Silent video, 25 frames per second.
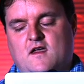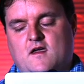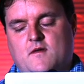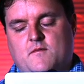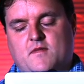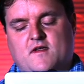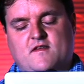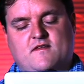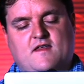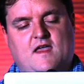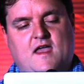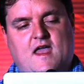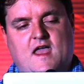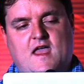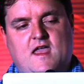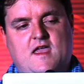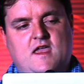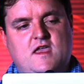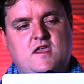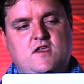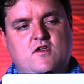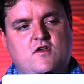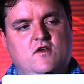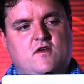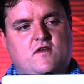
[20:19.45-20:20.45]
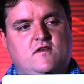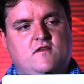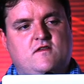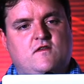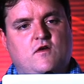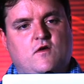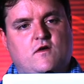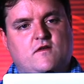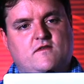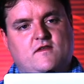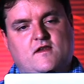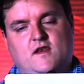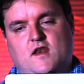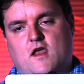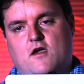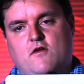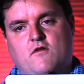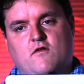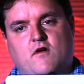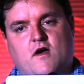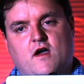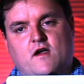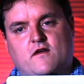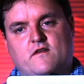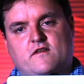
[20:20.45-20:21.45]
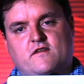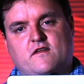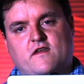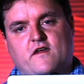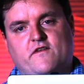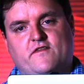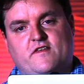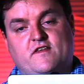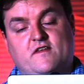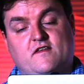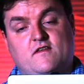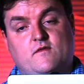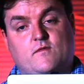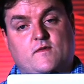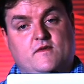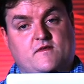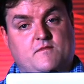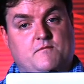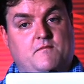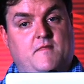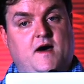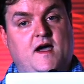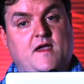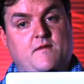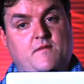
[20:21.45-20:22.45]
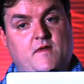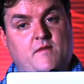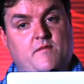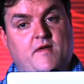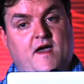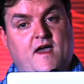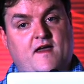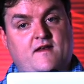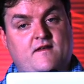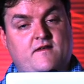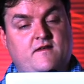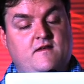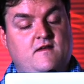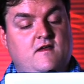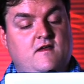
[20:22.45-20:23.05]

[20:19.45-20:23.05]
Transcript: Because A, you could talk to local host services, which might be bad,